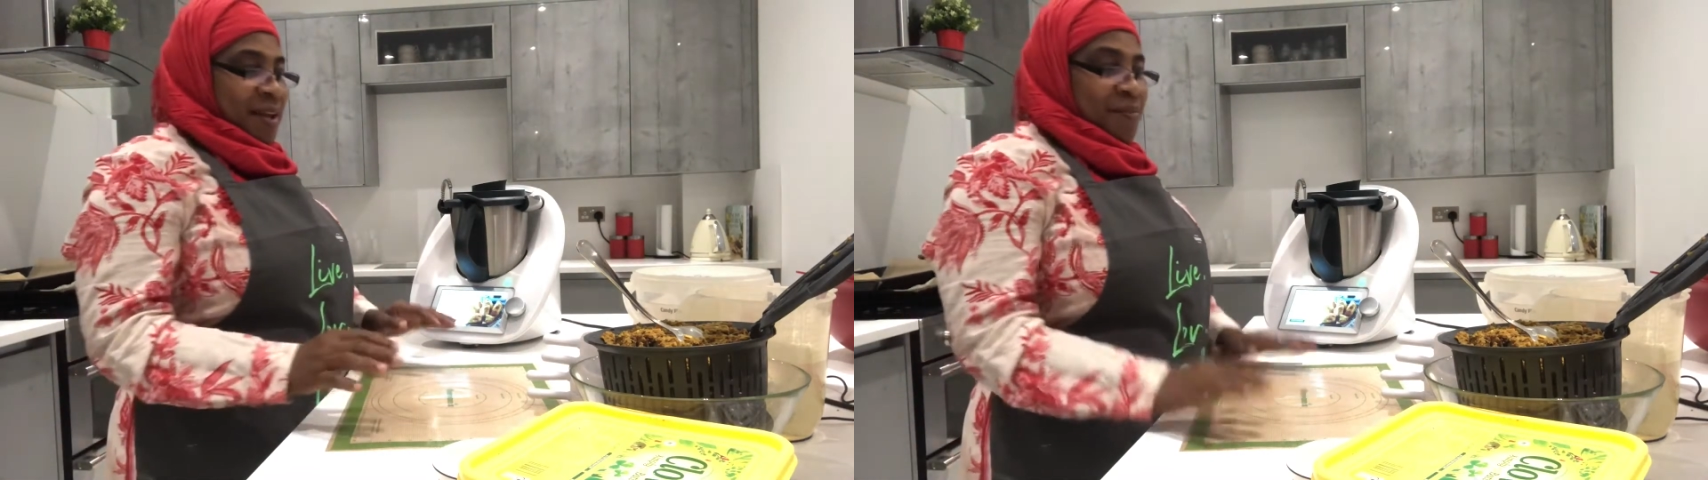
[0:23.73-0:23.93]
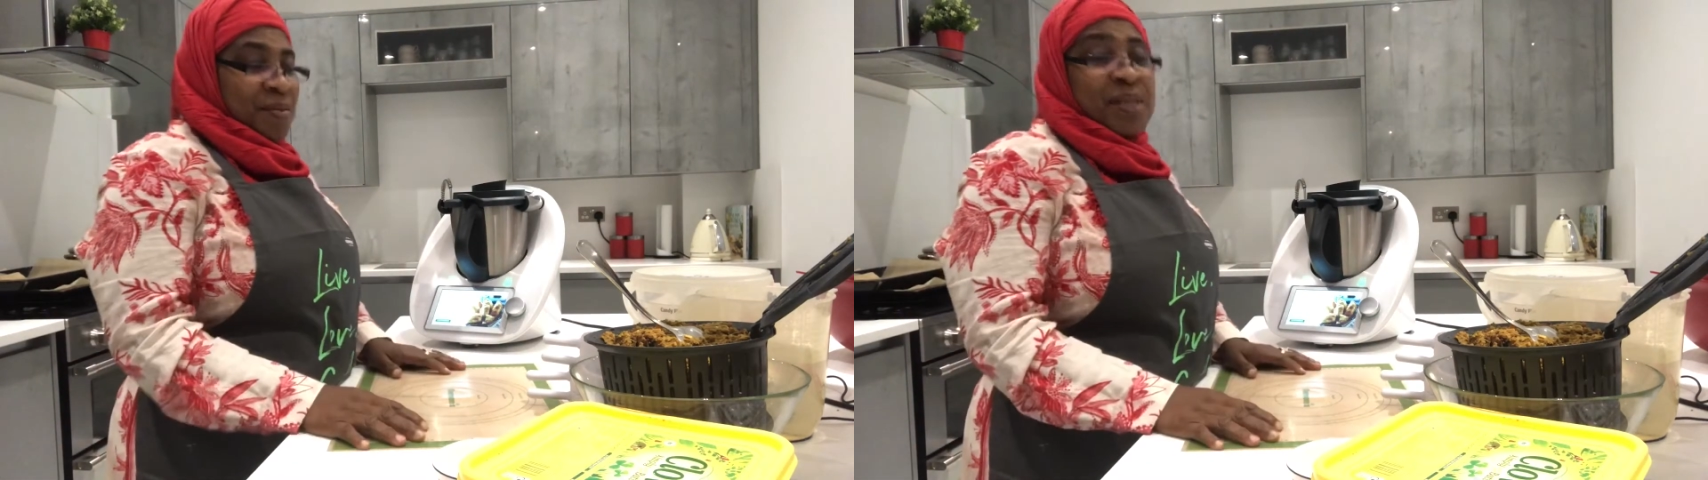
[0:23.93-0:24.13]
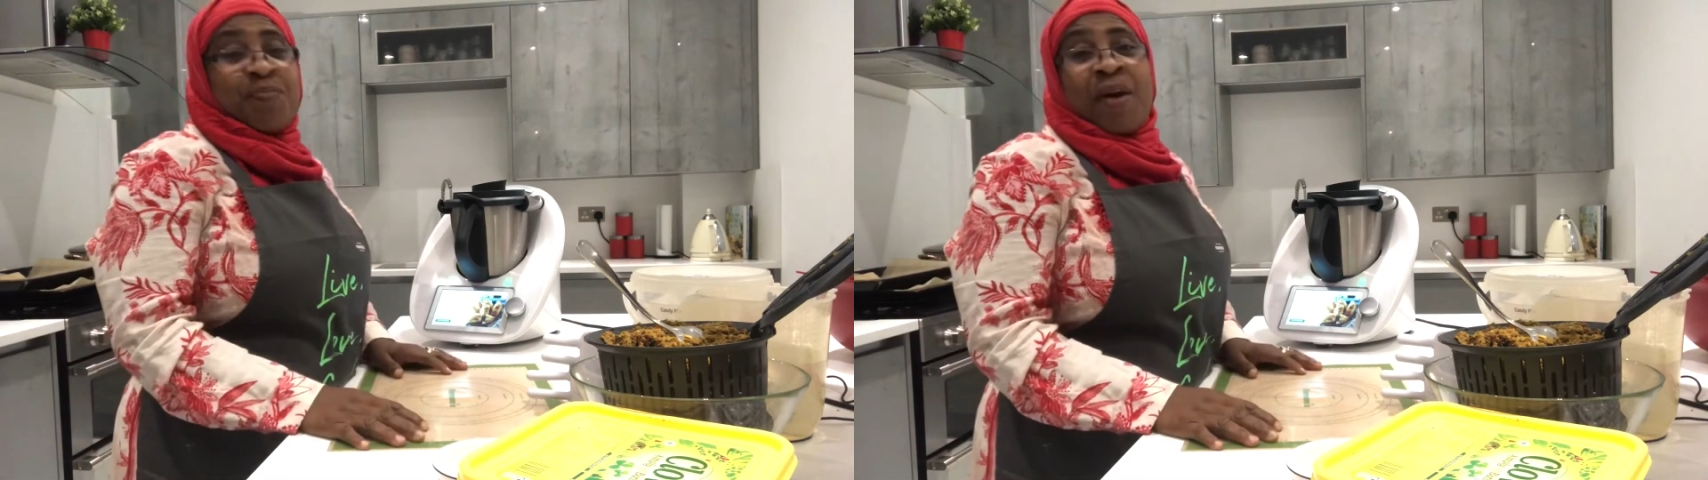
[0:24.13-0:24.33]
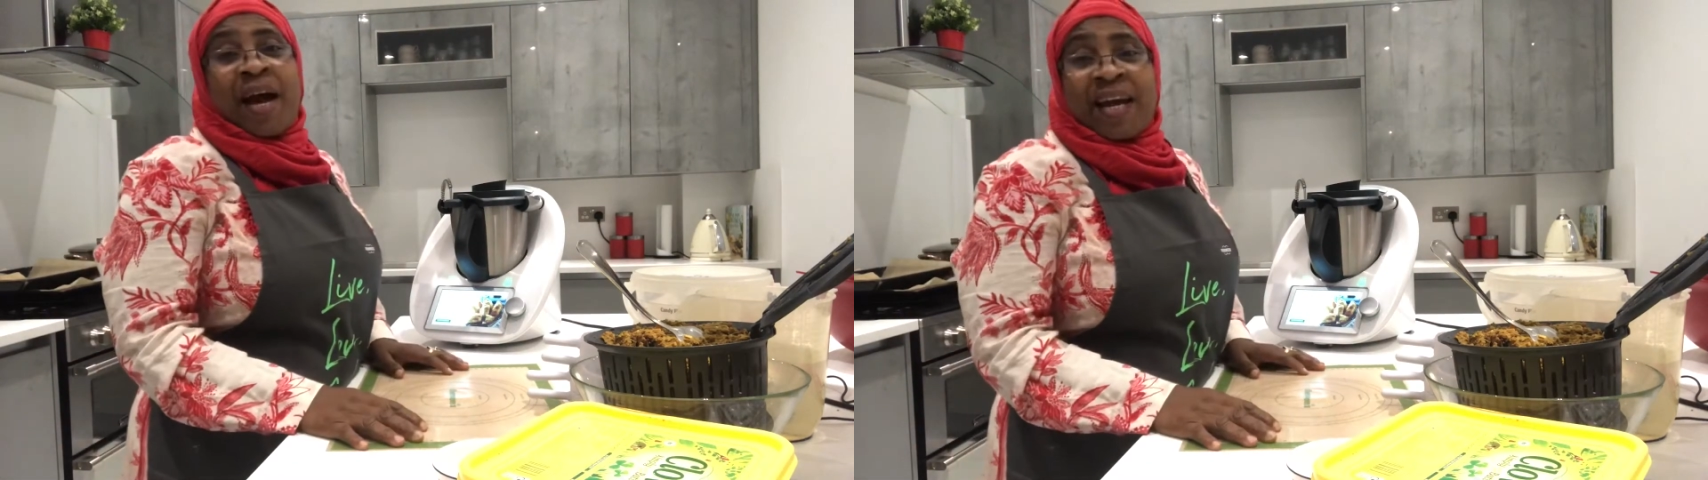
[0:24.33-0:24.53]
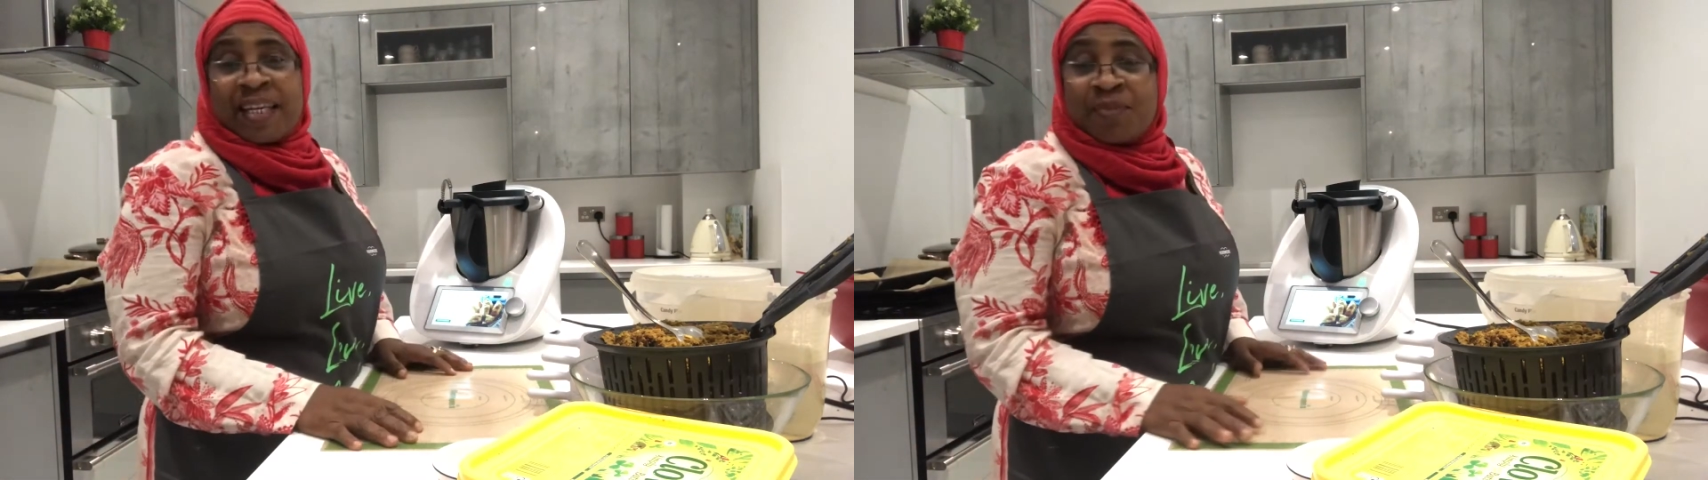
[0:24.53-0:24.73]
Meat
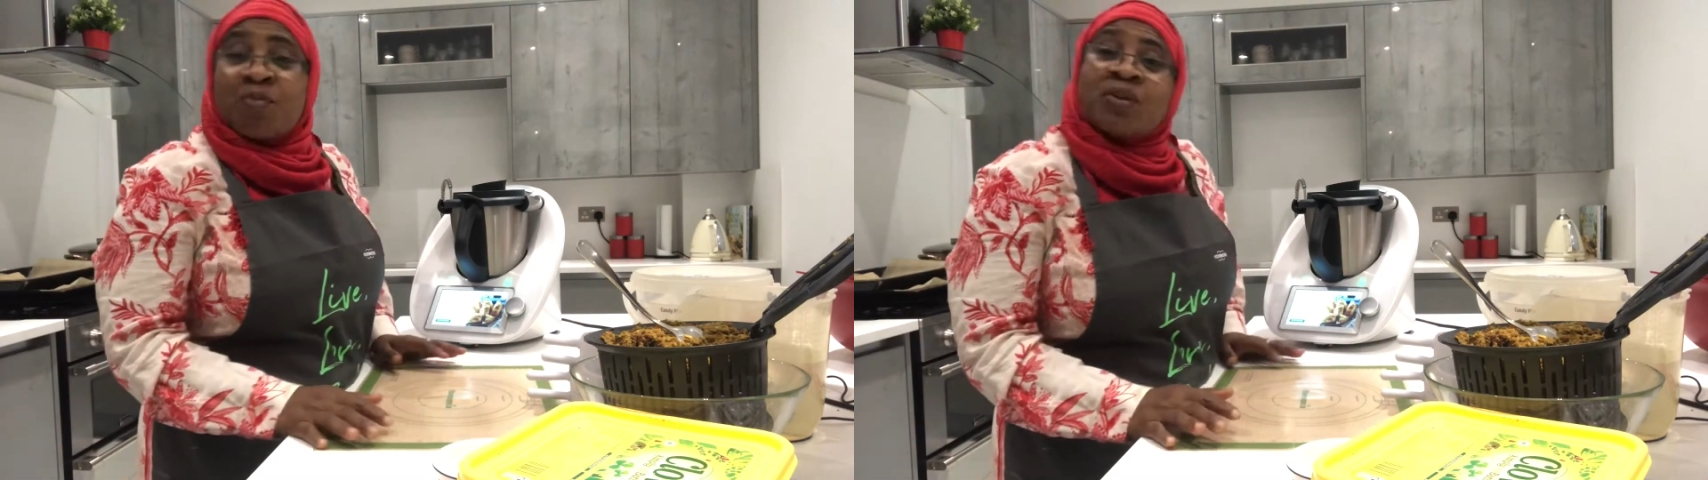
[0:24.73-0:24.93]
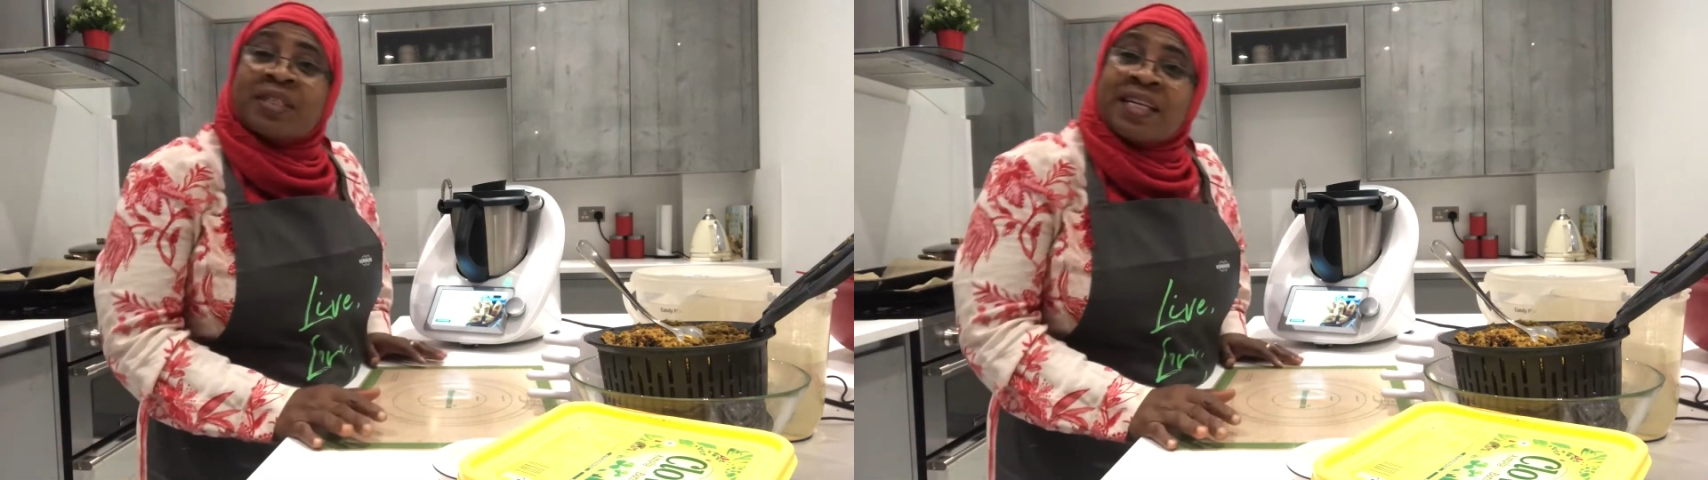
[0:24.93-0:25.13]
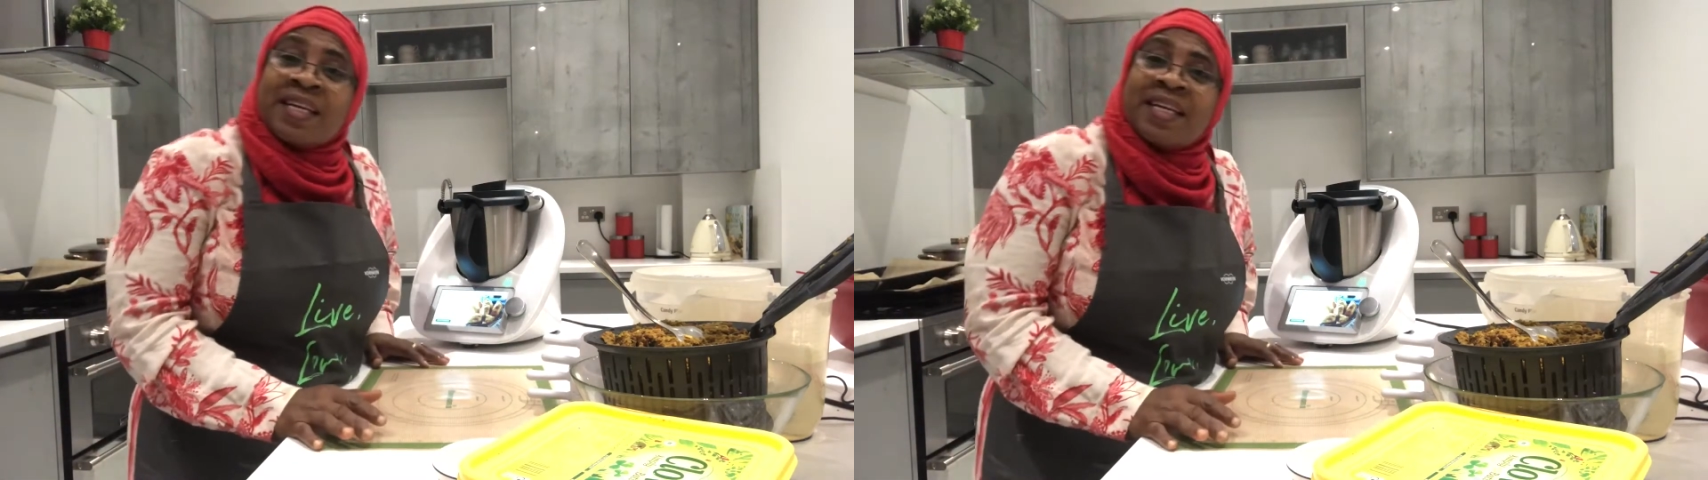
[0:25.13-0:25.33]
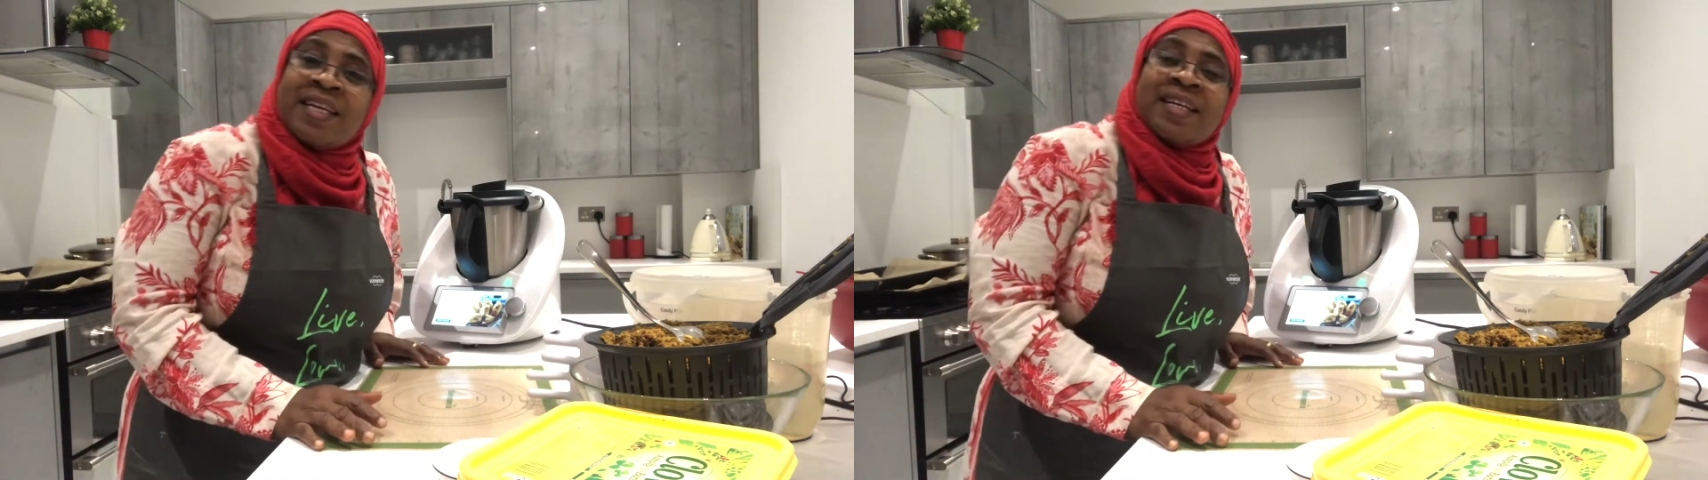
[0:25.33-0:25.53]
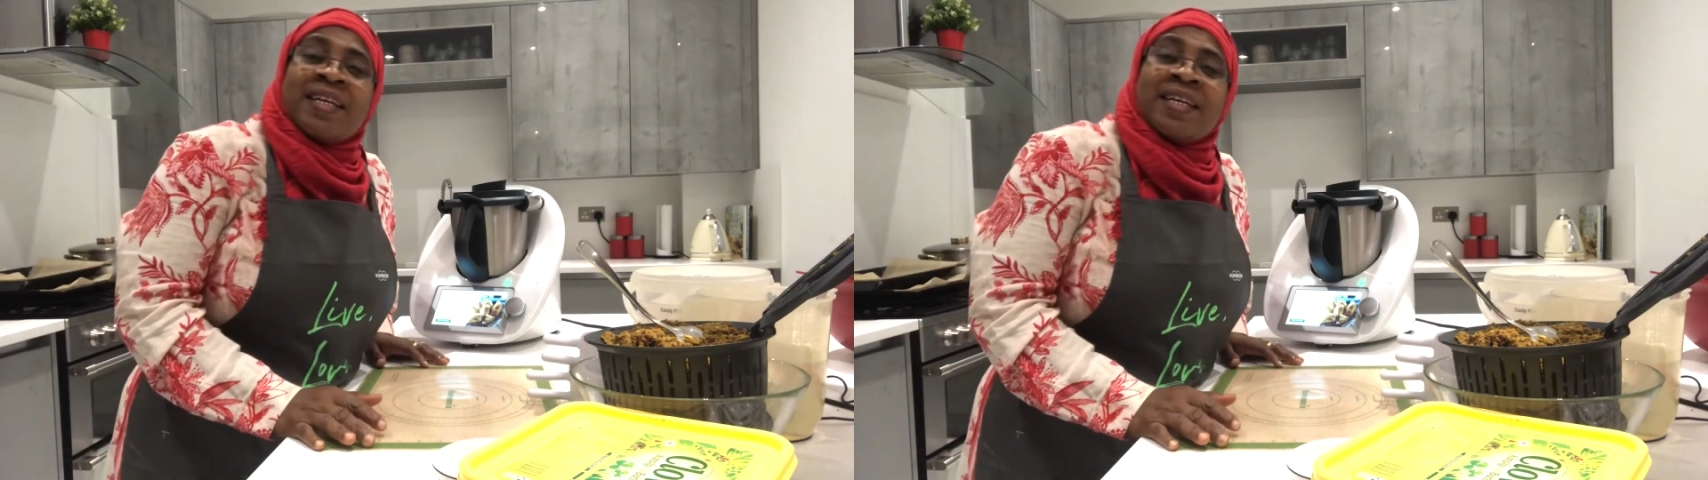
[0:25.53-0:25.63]
pie is mostly,